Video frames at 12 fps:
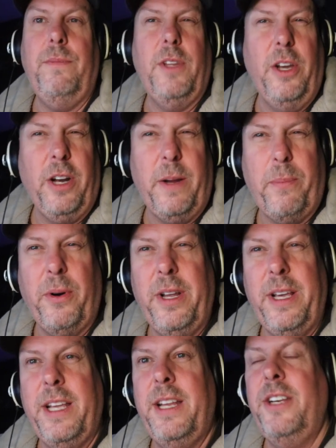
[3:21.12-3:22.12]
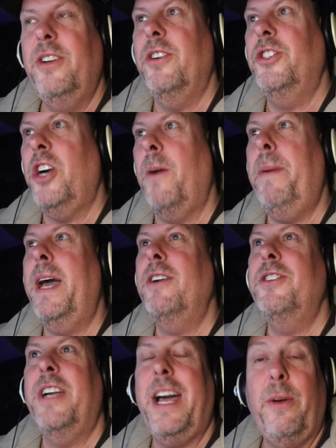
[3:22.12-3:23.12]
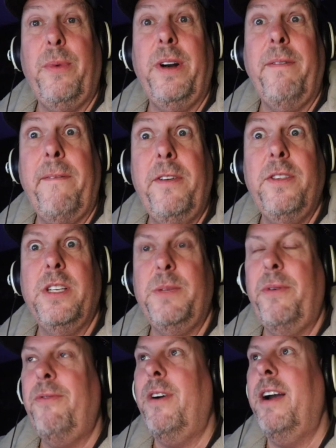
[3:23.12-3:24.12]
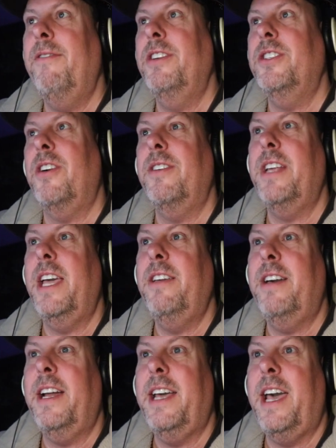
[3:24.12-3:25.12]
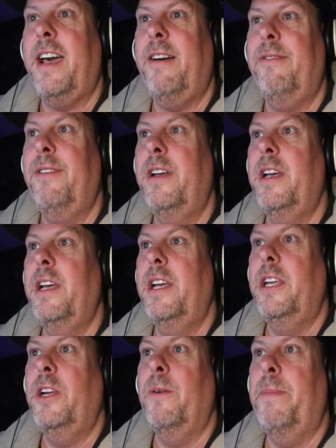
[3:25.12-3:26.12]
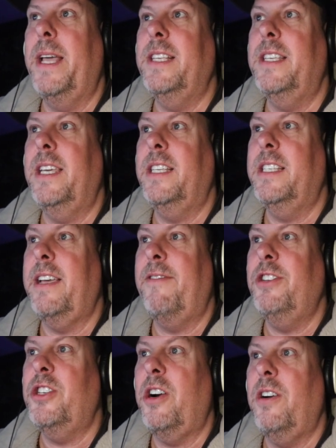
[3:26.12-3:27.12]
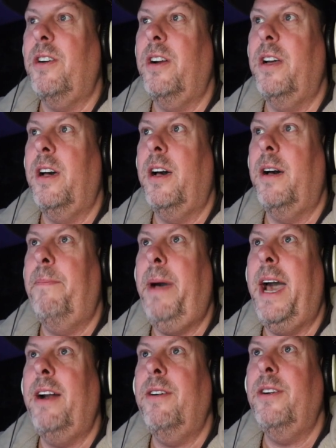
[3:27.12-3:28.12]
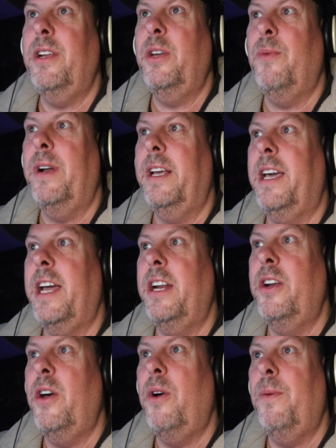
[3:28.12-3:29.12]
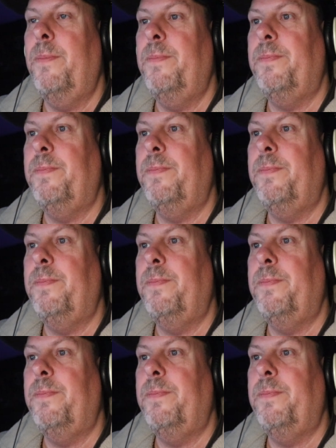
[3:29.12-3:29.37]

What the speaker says: You're going to put in your chart patterns. You kind of want to review this before every start day. You kind of have your basic 7 chart pattern that you want to kind of know.